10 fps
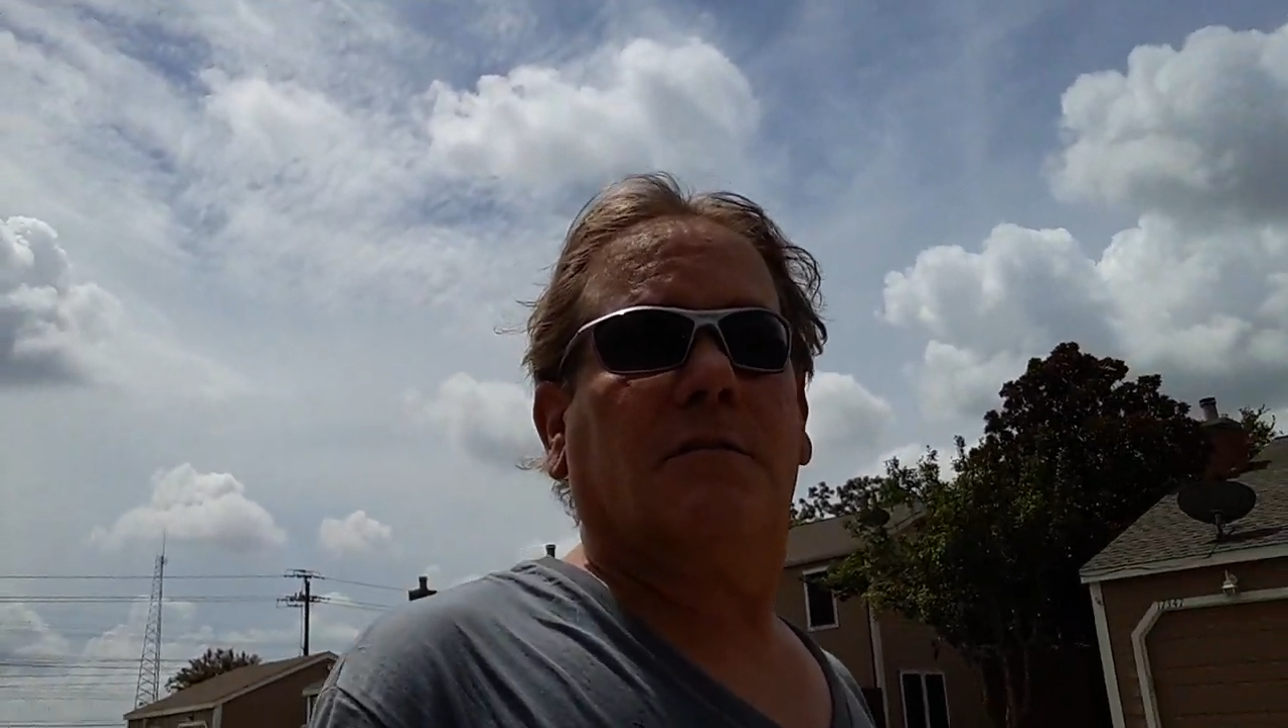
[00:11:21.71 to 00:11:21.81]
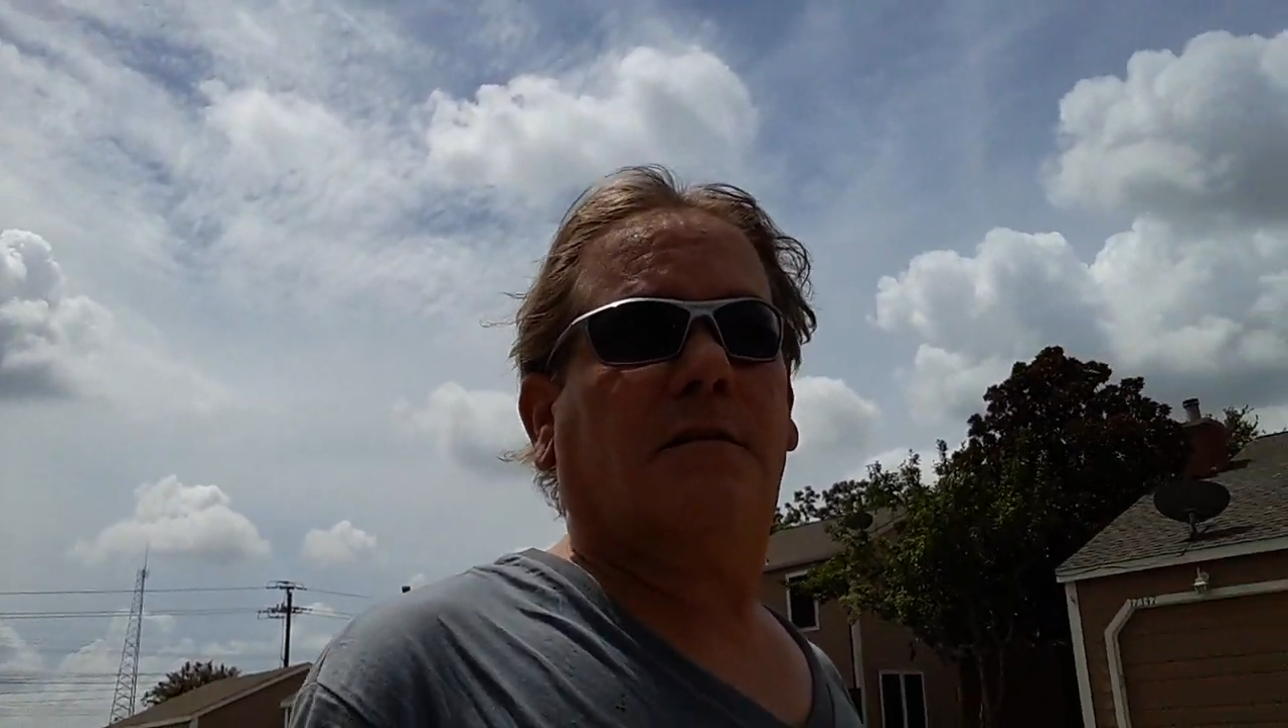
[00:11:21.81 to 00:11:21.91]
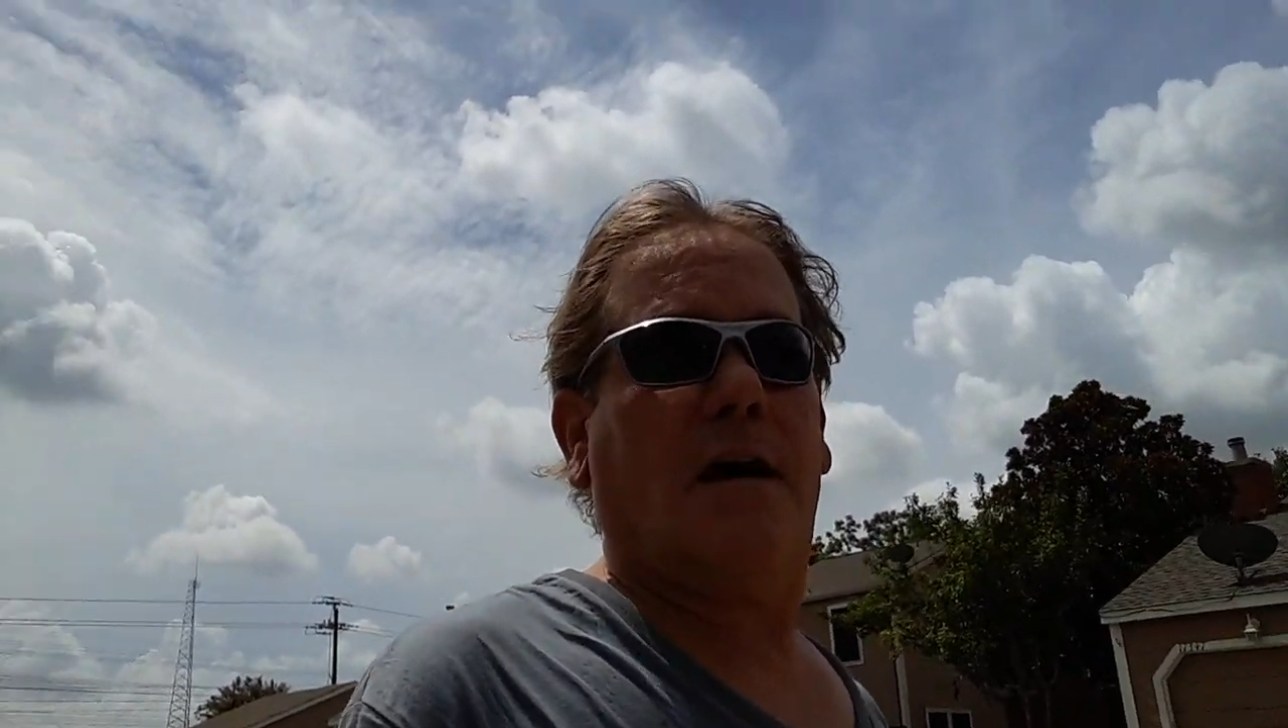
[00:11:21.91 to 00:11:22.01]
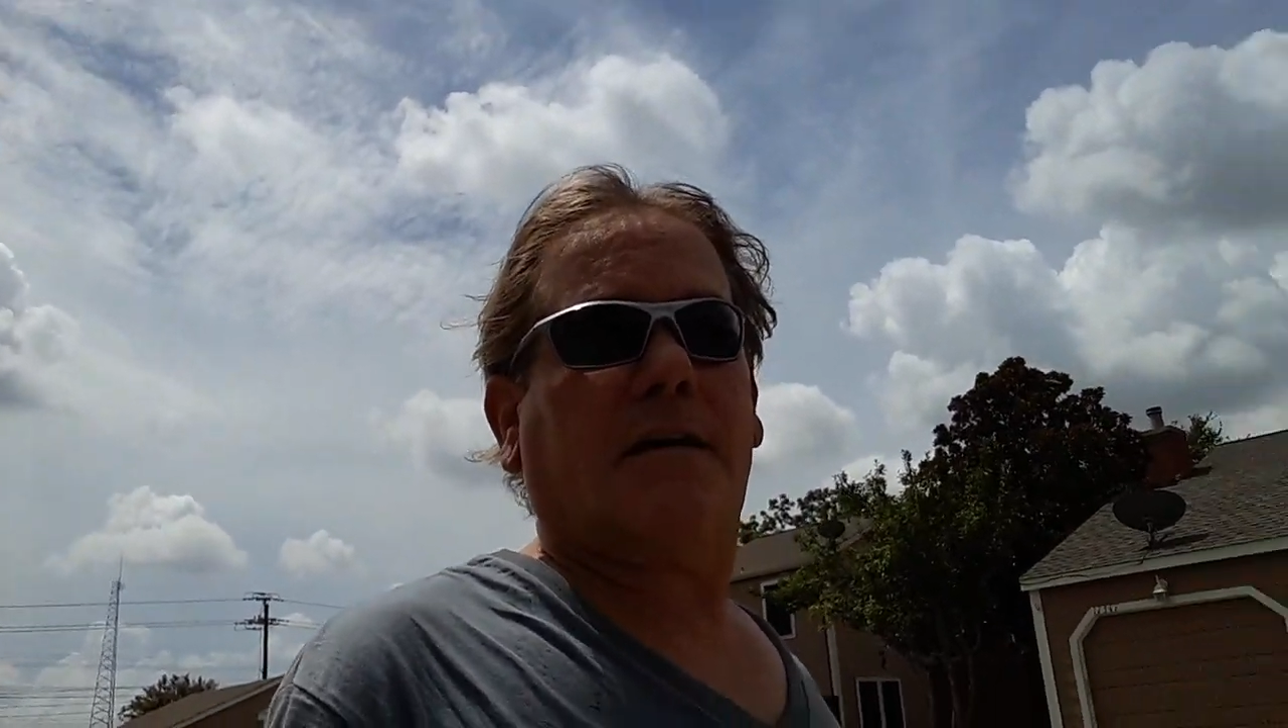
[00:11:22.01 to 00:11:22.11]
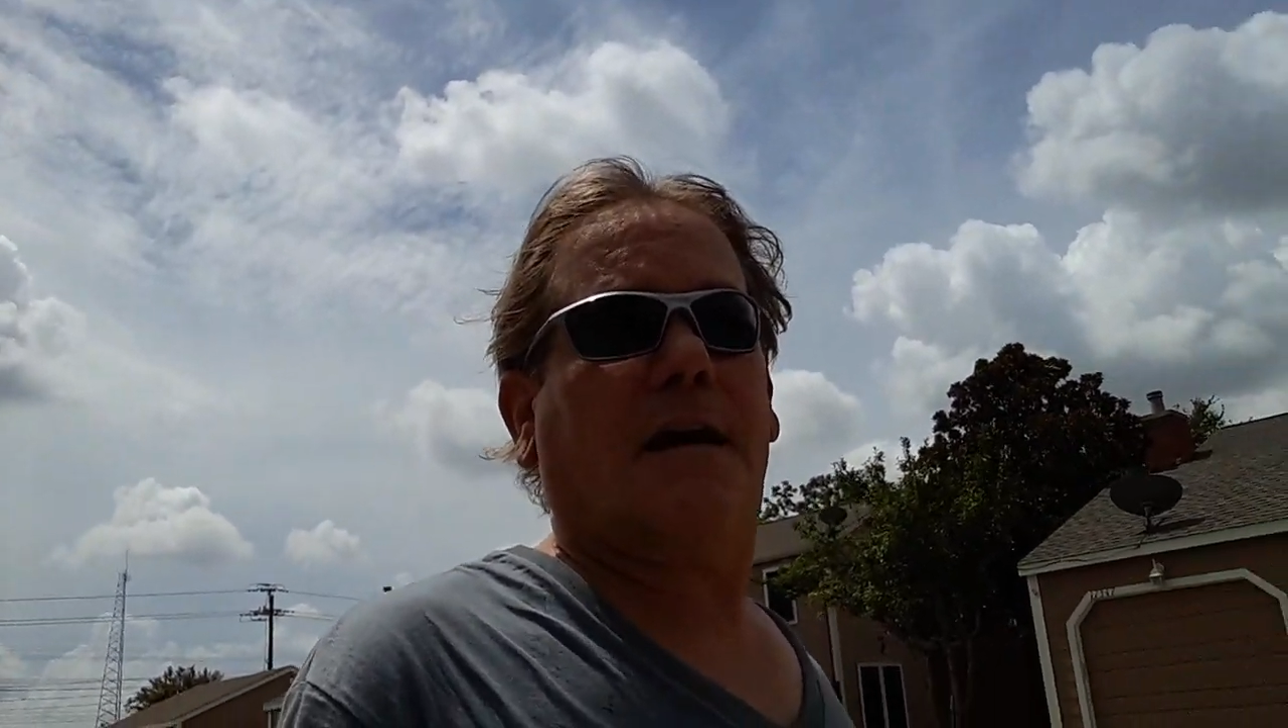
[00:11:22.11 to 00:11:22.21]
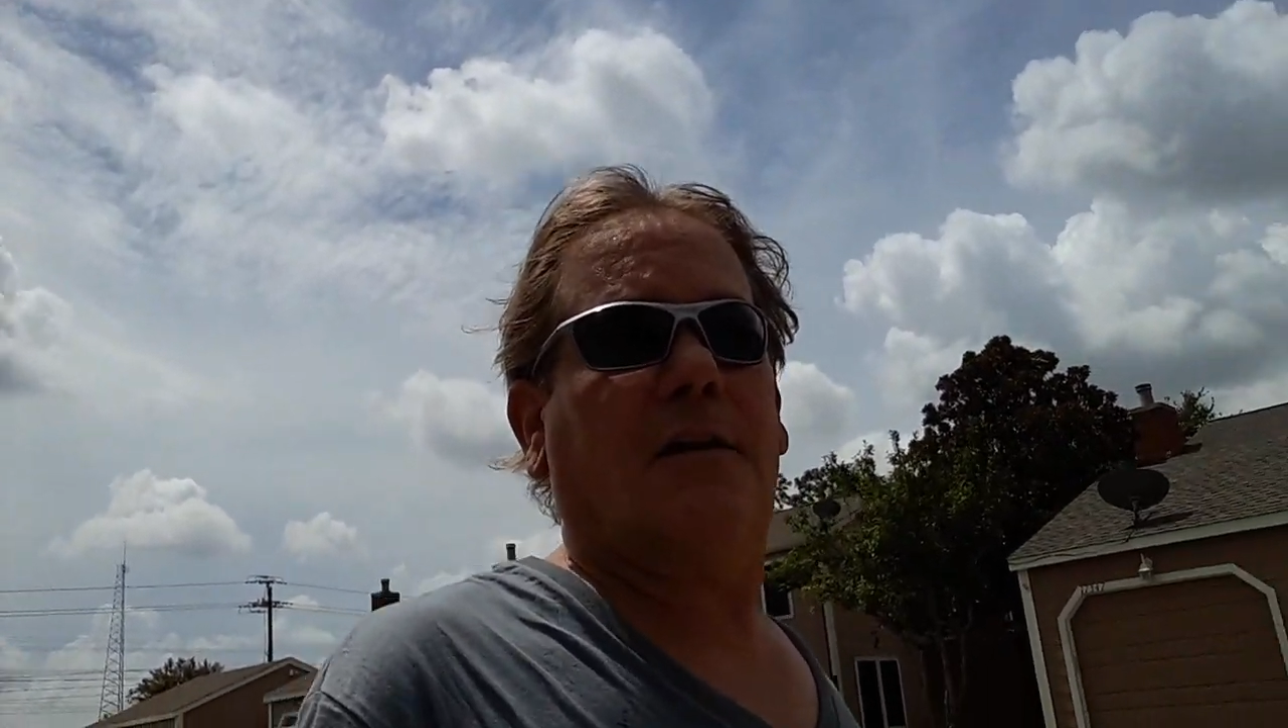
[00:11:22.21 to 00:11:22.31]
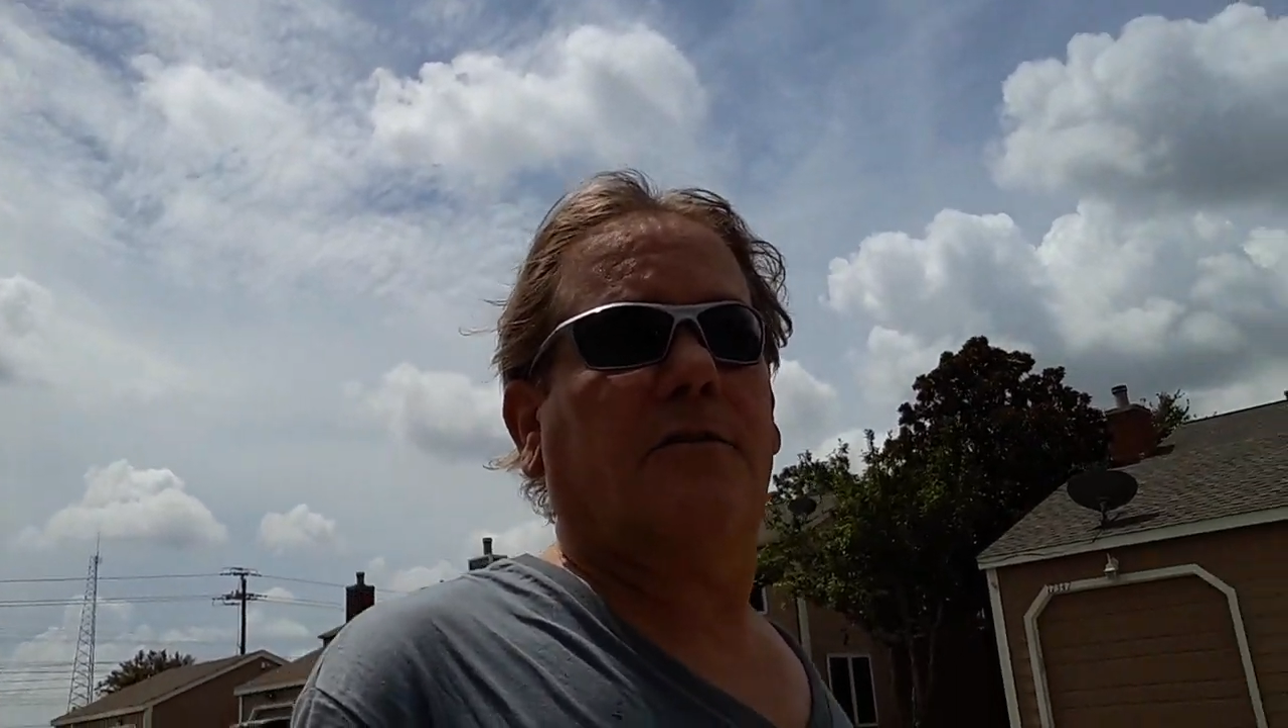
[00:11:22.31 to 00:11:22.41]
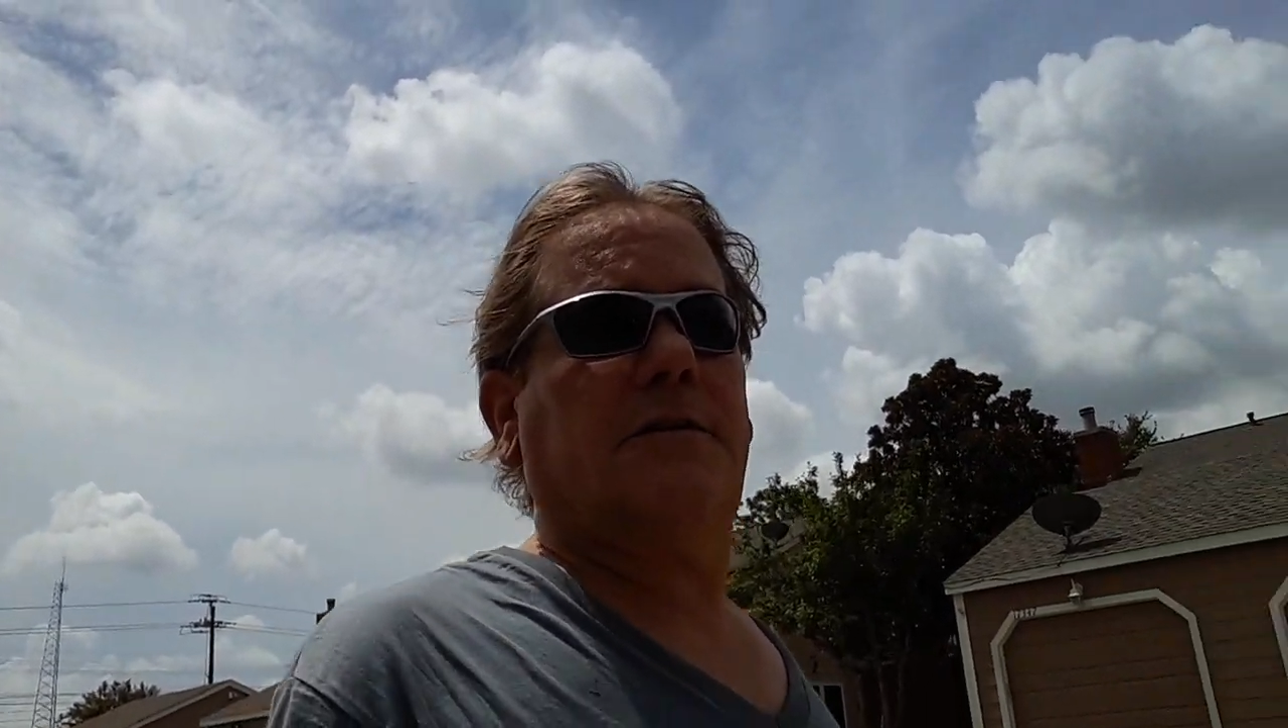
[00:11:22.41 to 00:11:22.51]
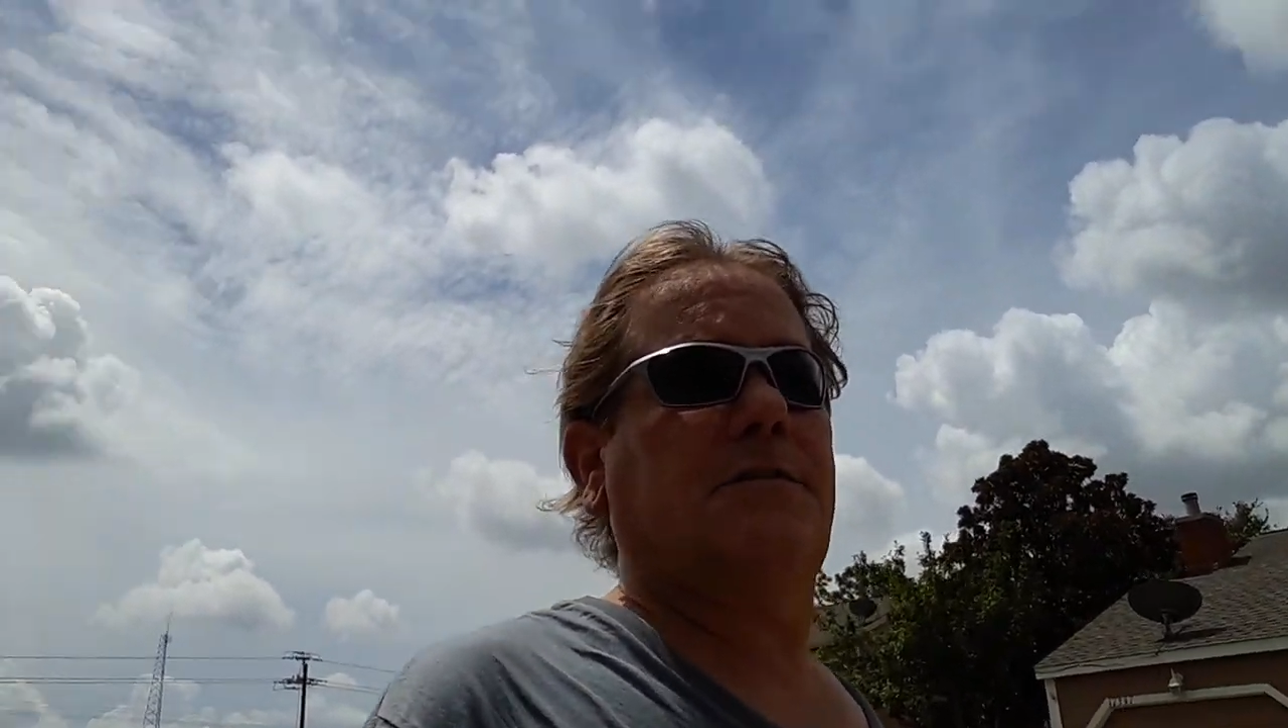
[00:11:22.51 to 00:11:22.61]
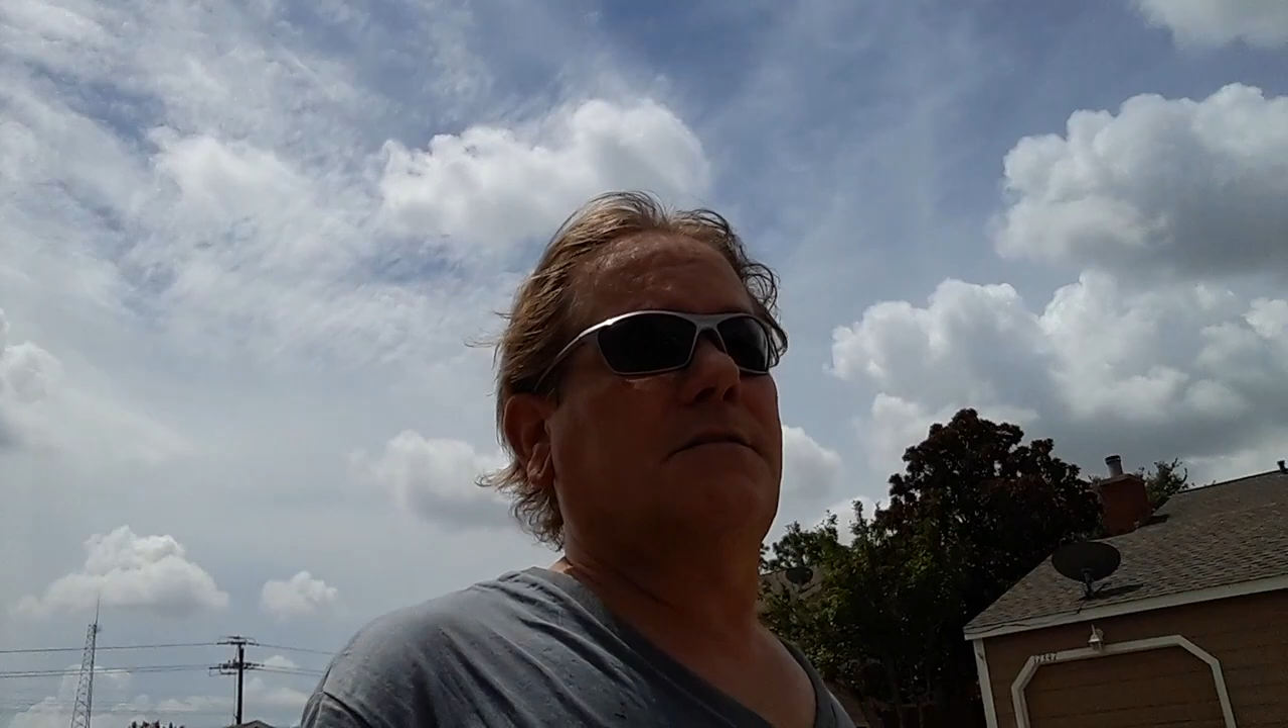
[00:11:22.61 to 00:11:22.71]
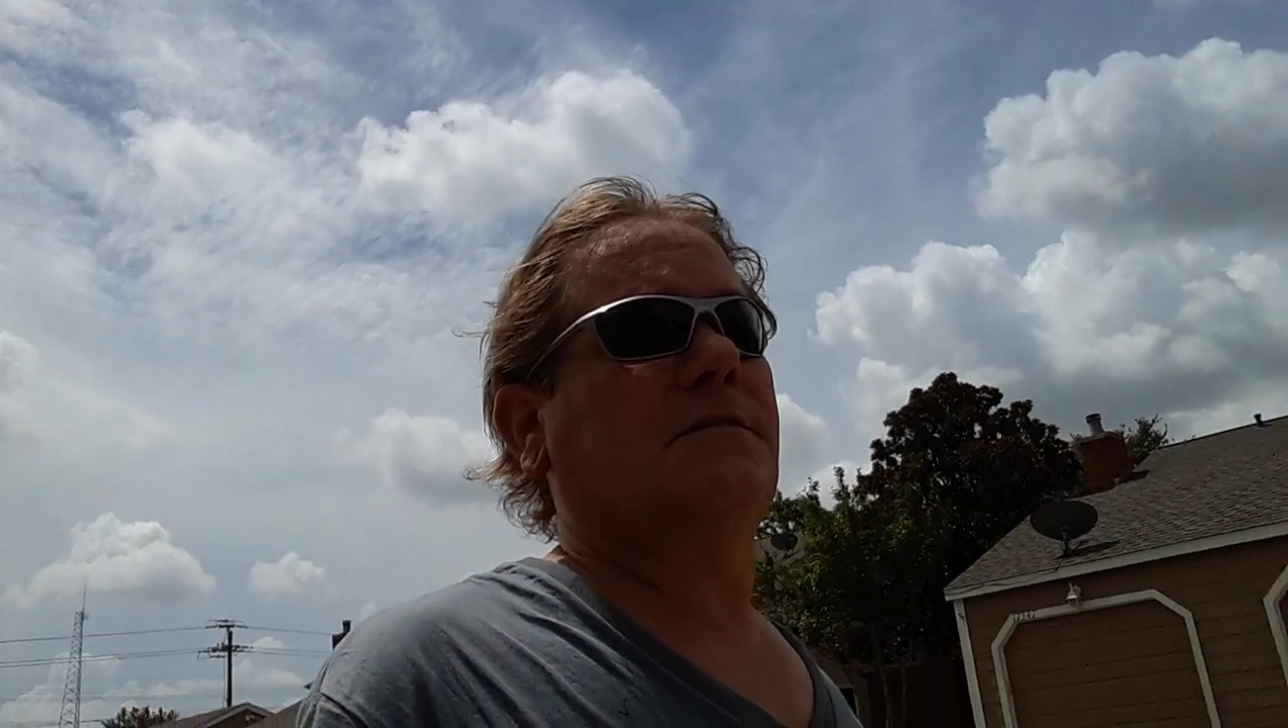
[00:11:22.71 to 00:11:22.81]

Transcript: not calories.